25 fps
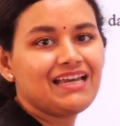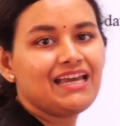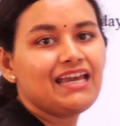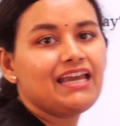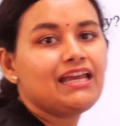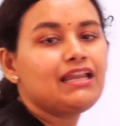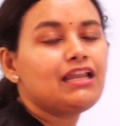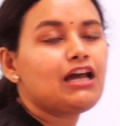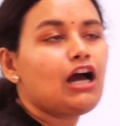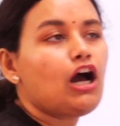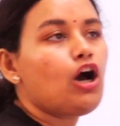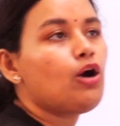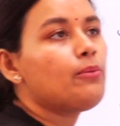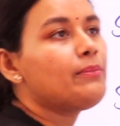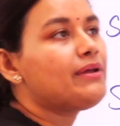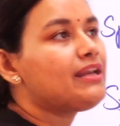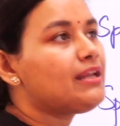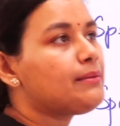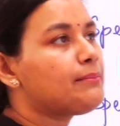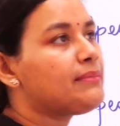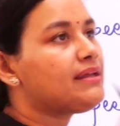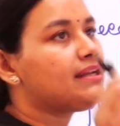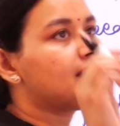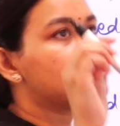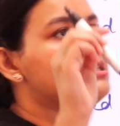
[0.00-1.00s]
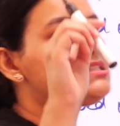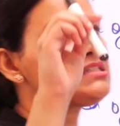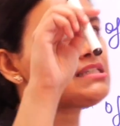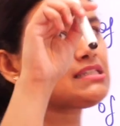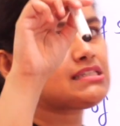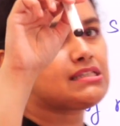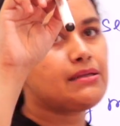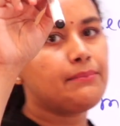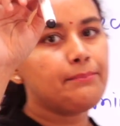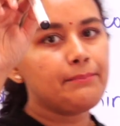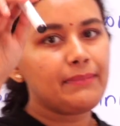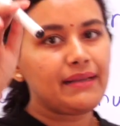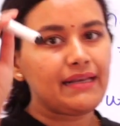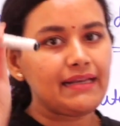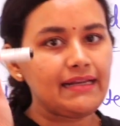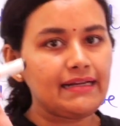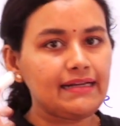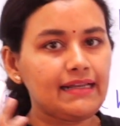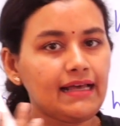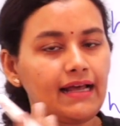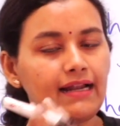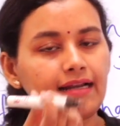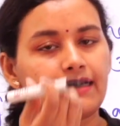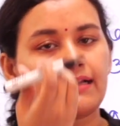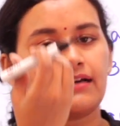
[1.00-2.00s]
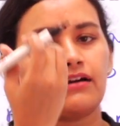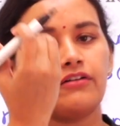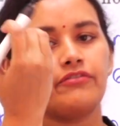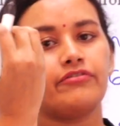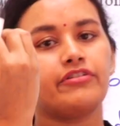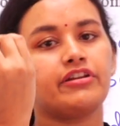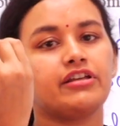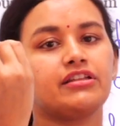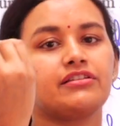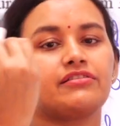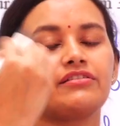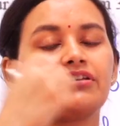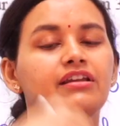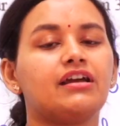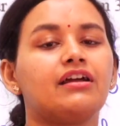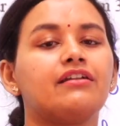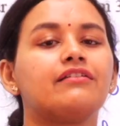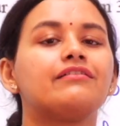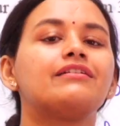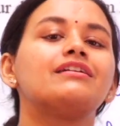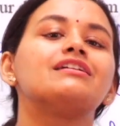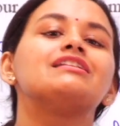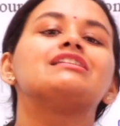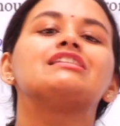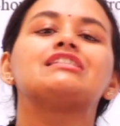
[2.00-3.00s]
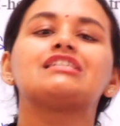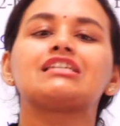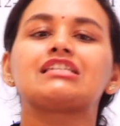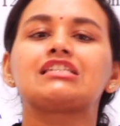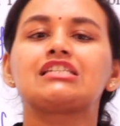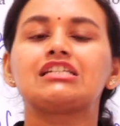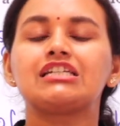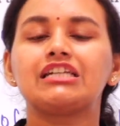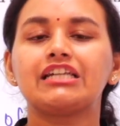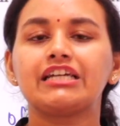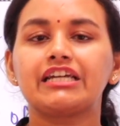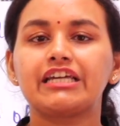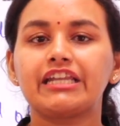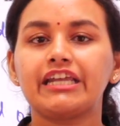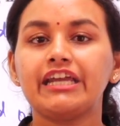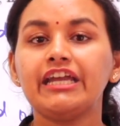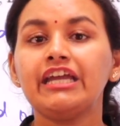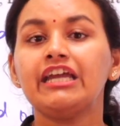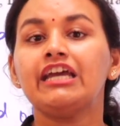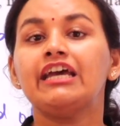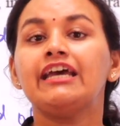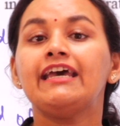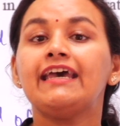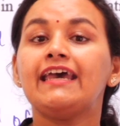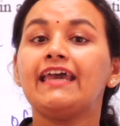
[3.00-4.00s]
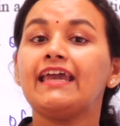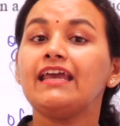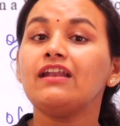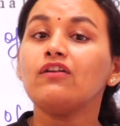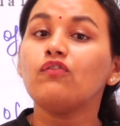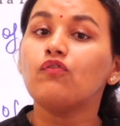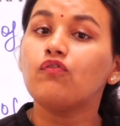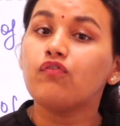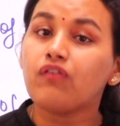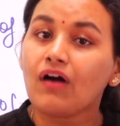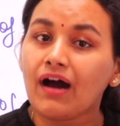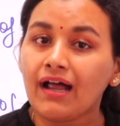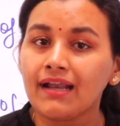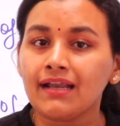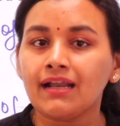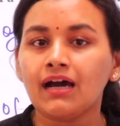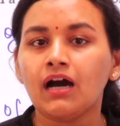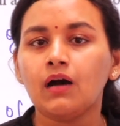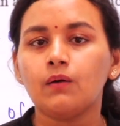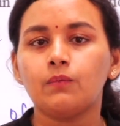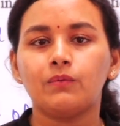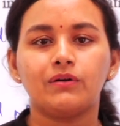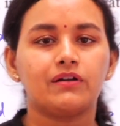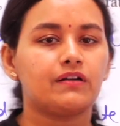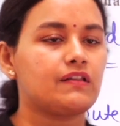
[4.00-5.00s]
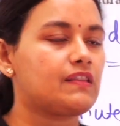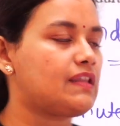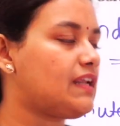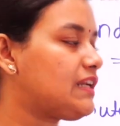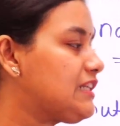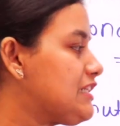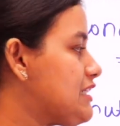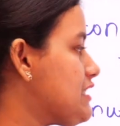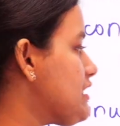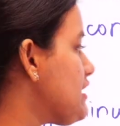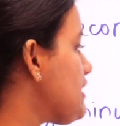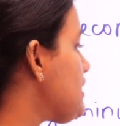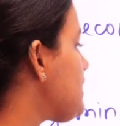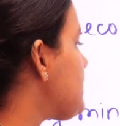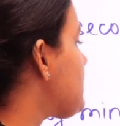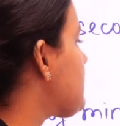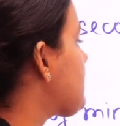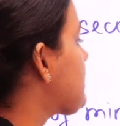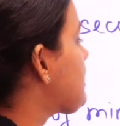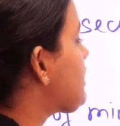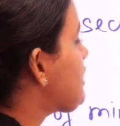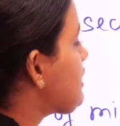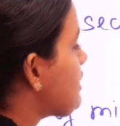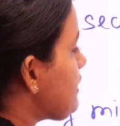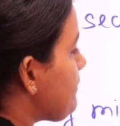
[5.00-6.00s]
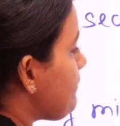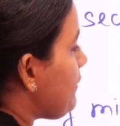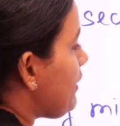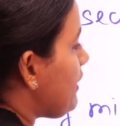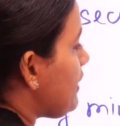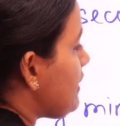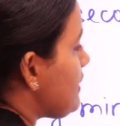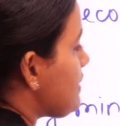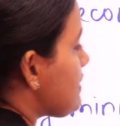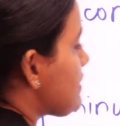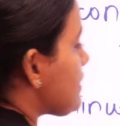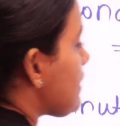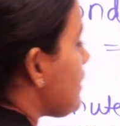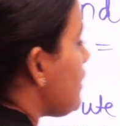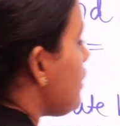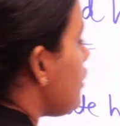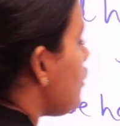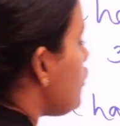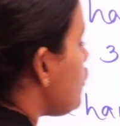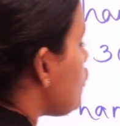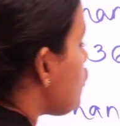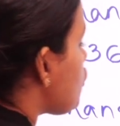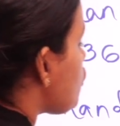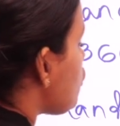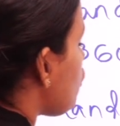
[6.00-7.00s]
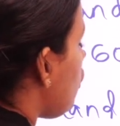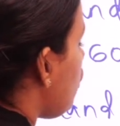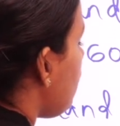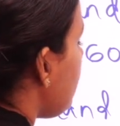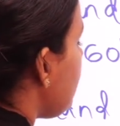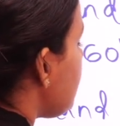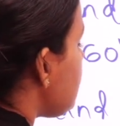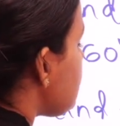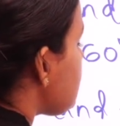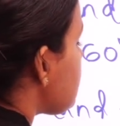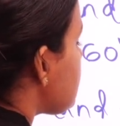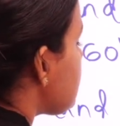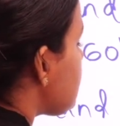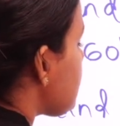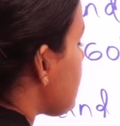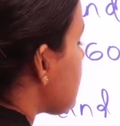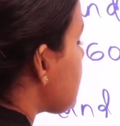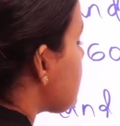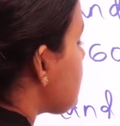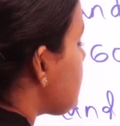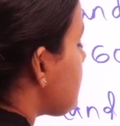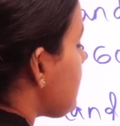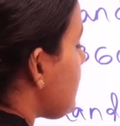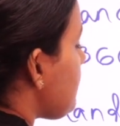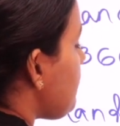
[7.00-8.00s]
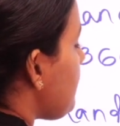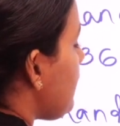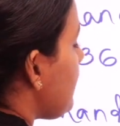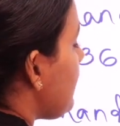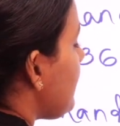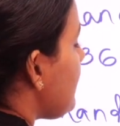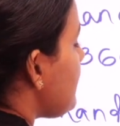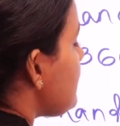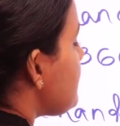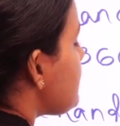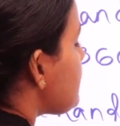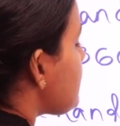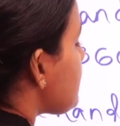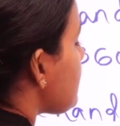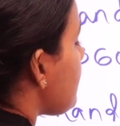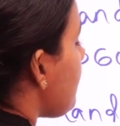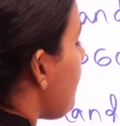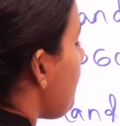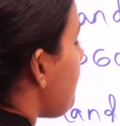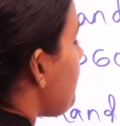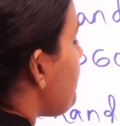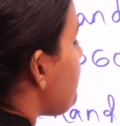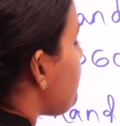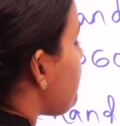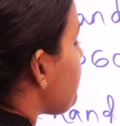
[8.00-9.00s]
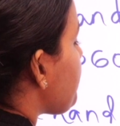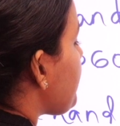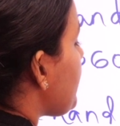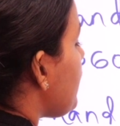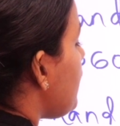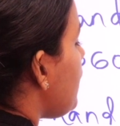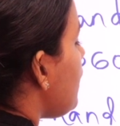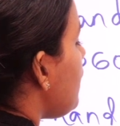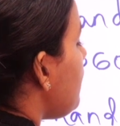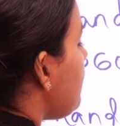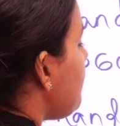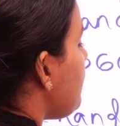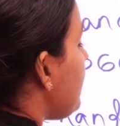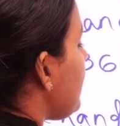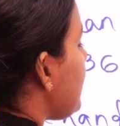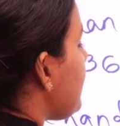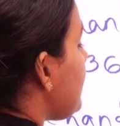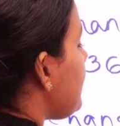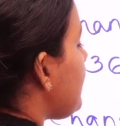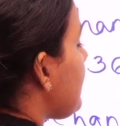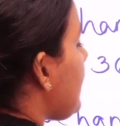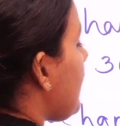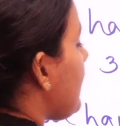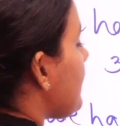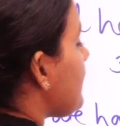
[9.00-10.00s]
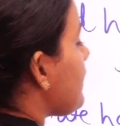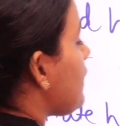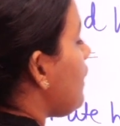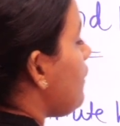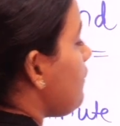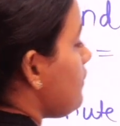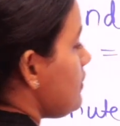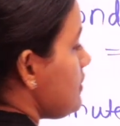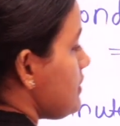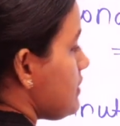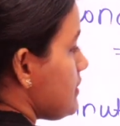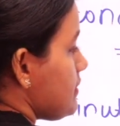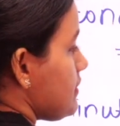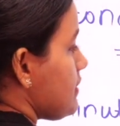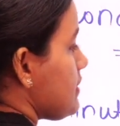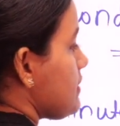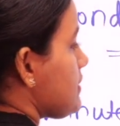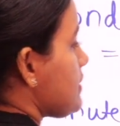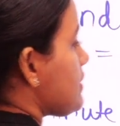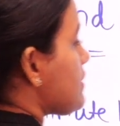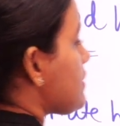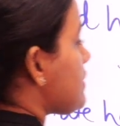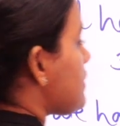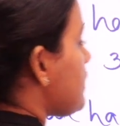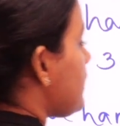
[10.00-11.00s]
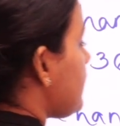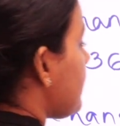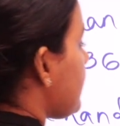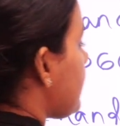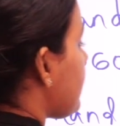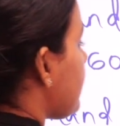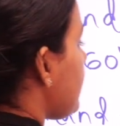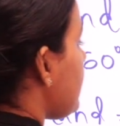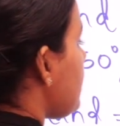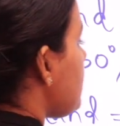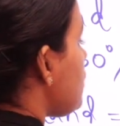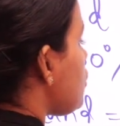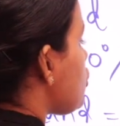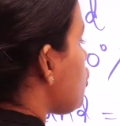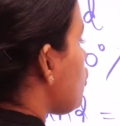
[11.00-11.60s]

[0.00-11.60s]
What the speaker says: In how many minutes is the minute hand covering 360 degree? in 1 hour, that is in 60 minutes. So in 60 minutes, the minute hand covers 360 degree.